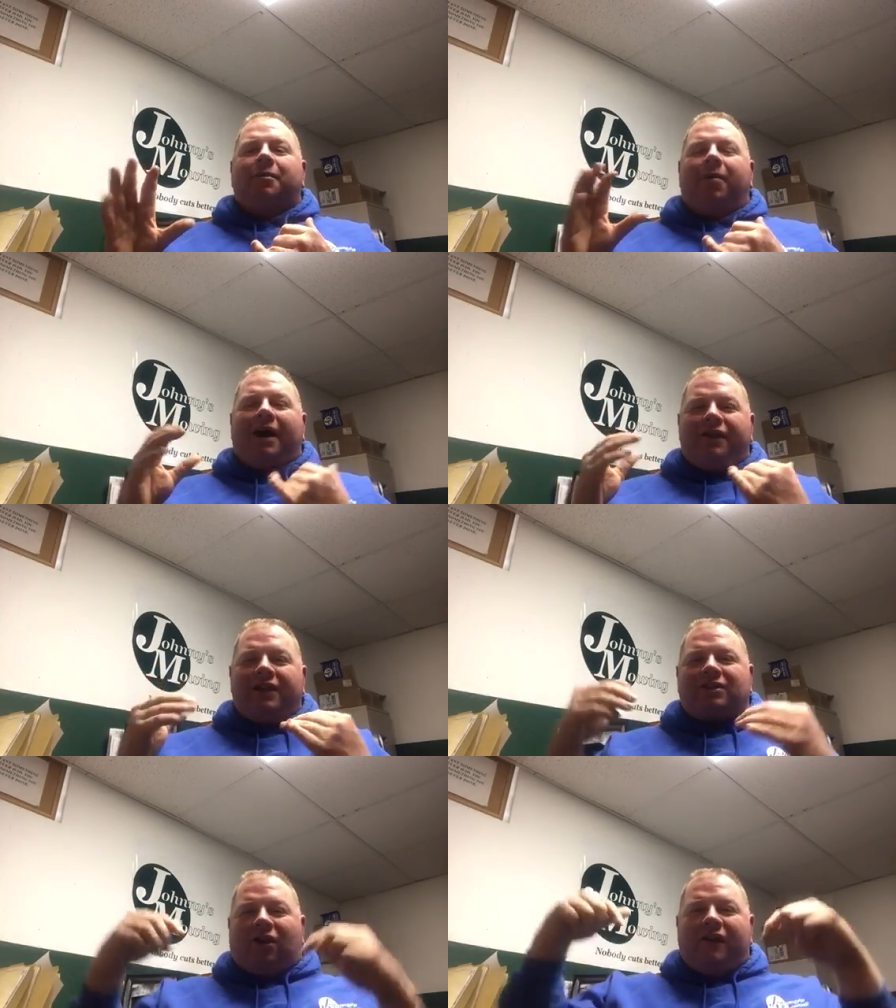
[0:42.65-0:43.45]
By
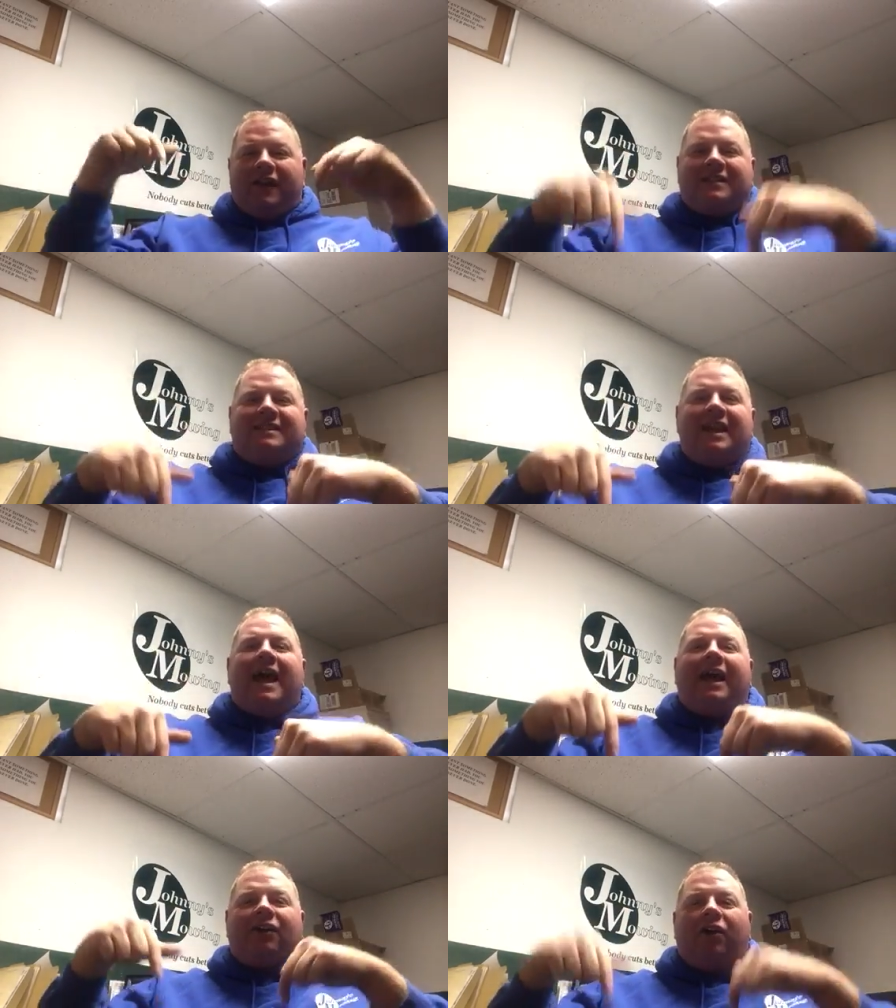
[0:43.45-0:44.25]
this, on this
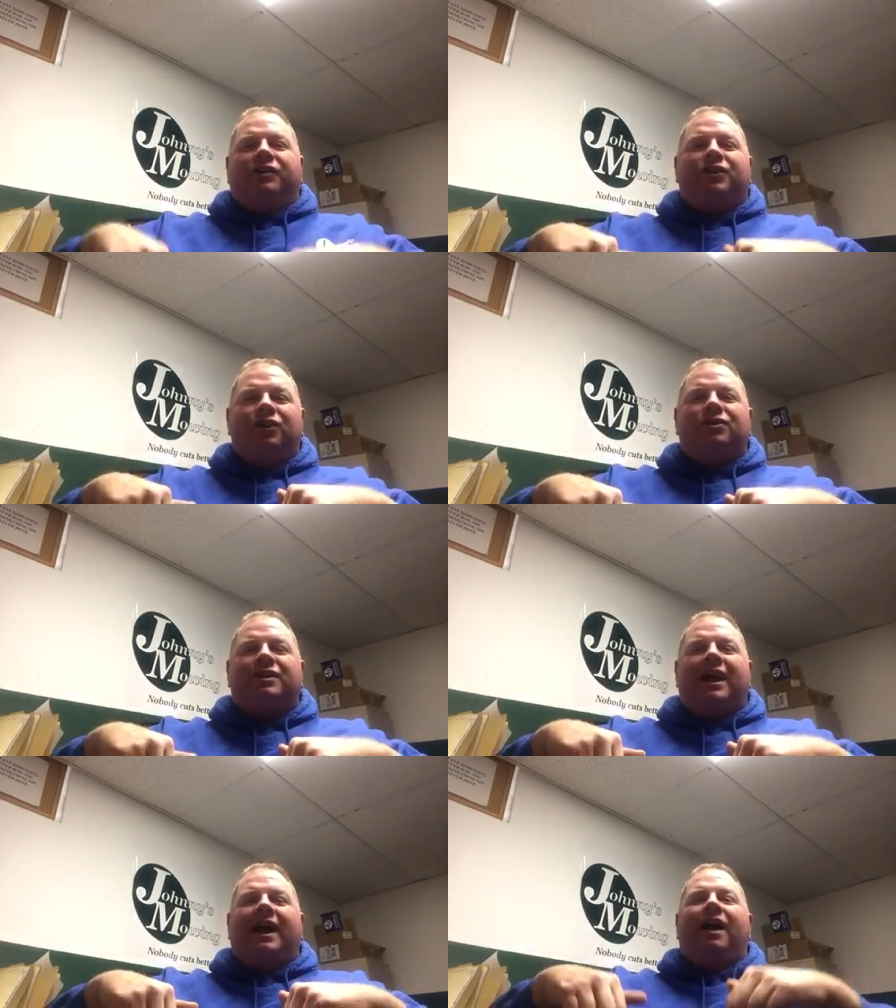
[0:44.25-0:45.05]
day, on
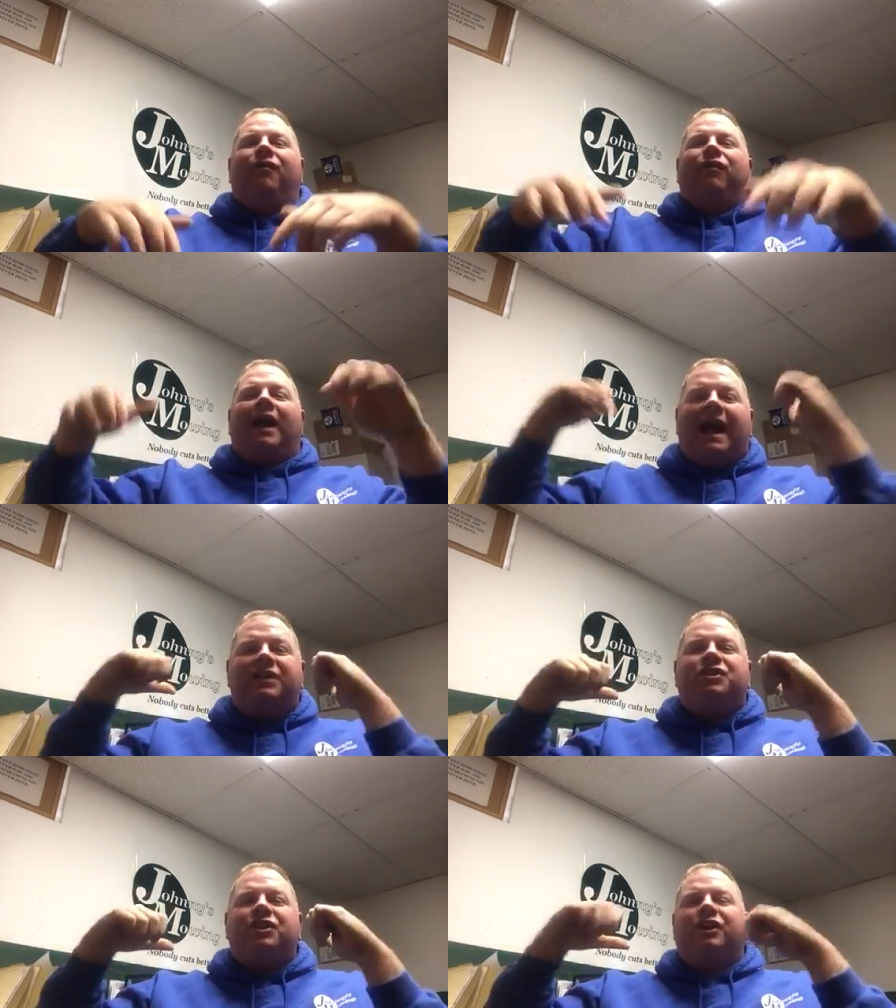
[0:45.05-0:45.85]
Tuesday of
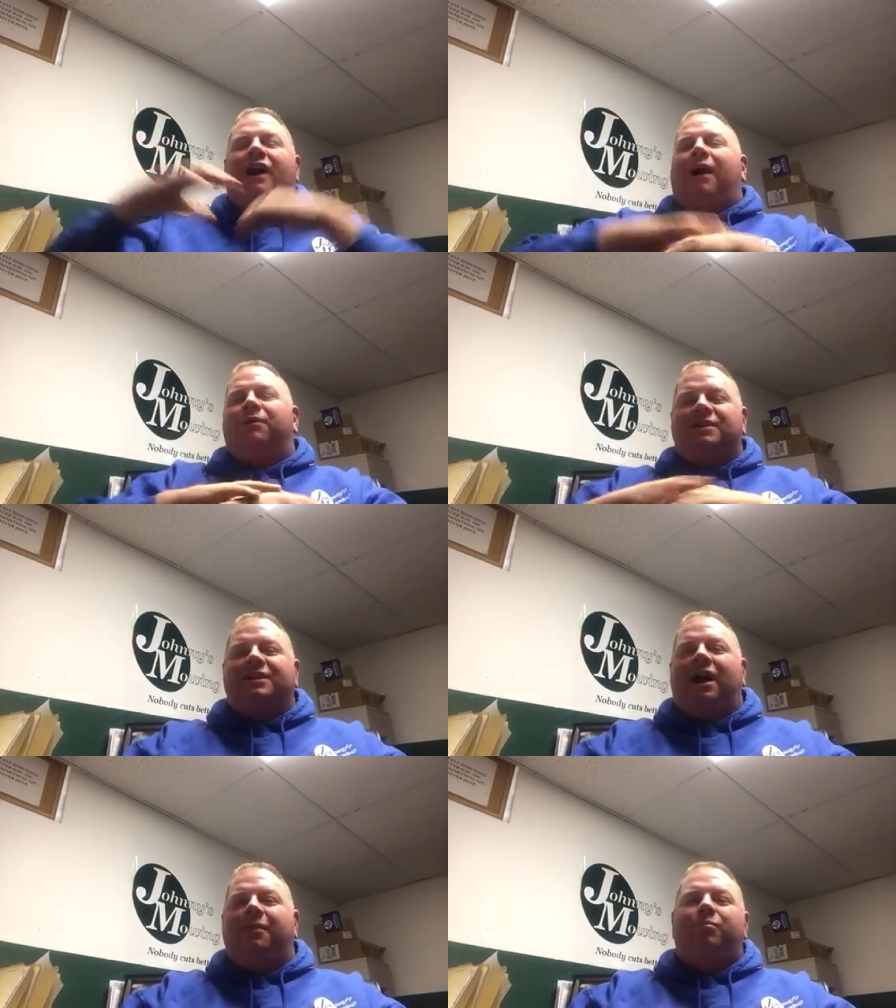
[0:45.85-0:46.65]
last year, I was
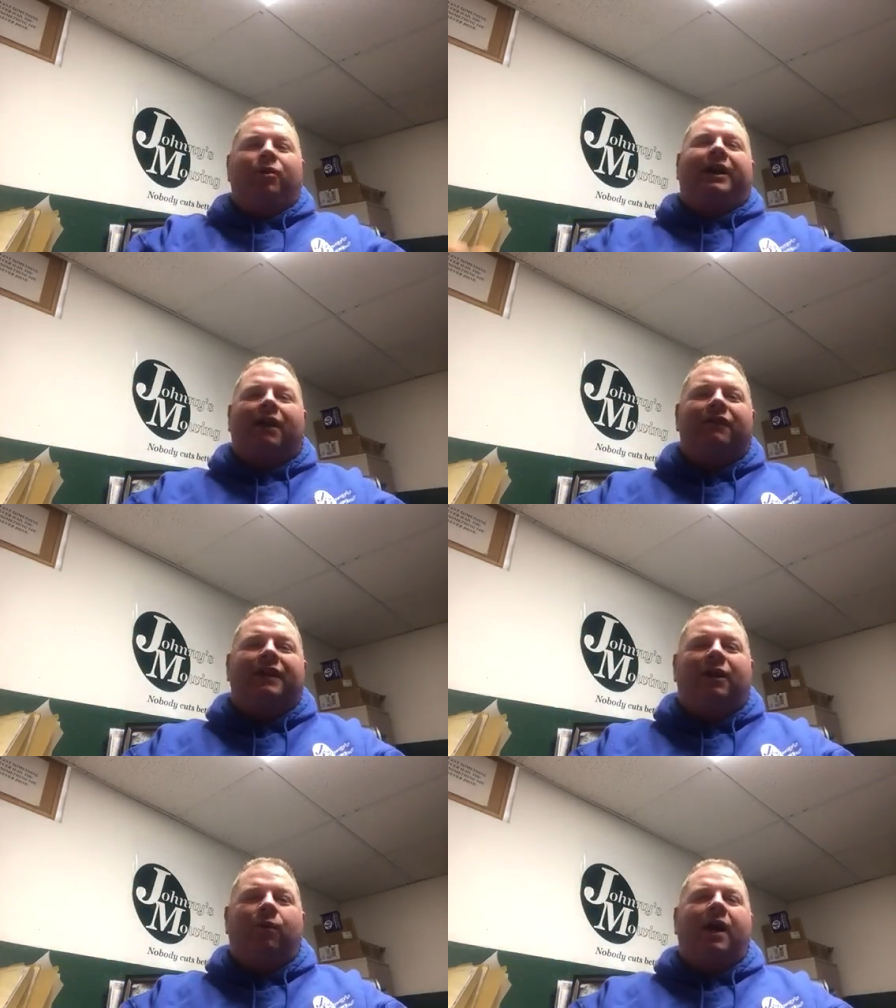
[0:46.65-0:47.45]
done putting
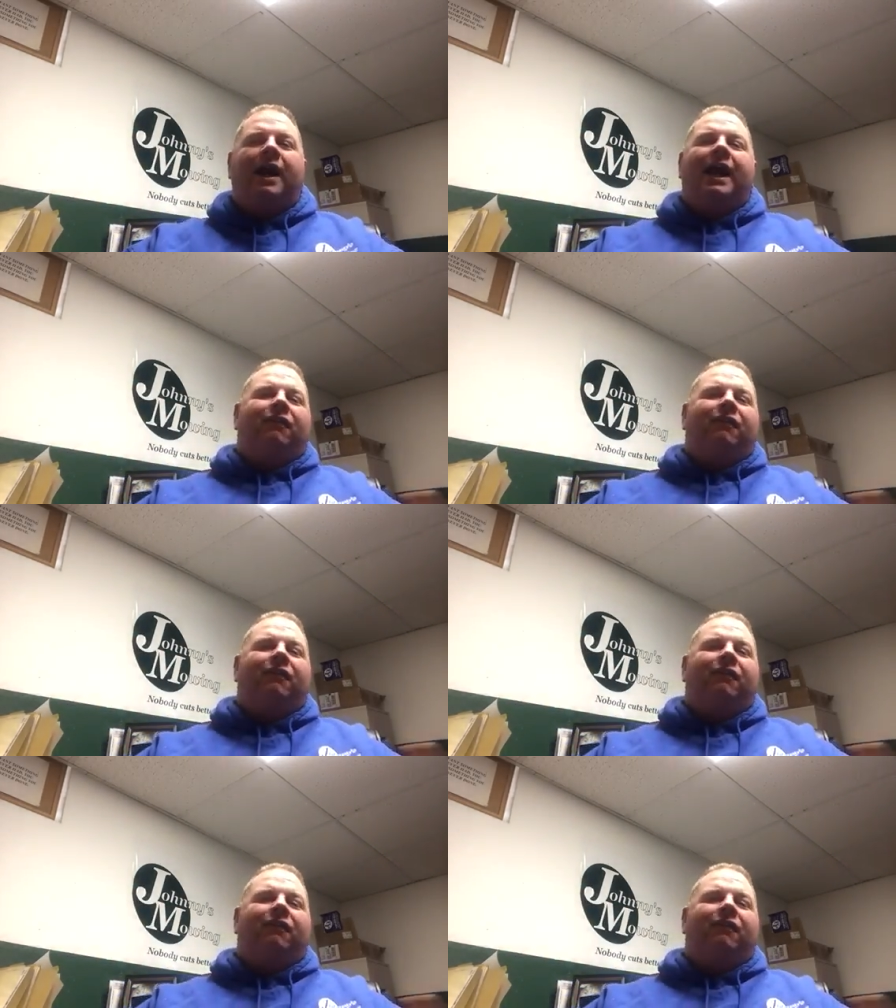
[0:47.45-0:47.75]
everything away.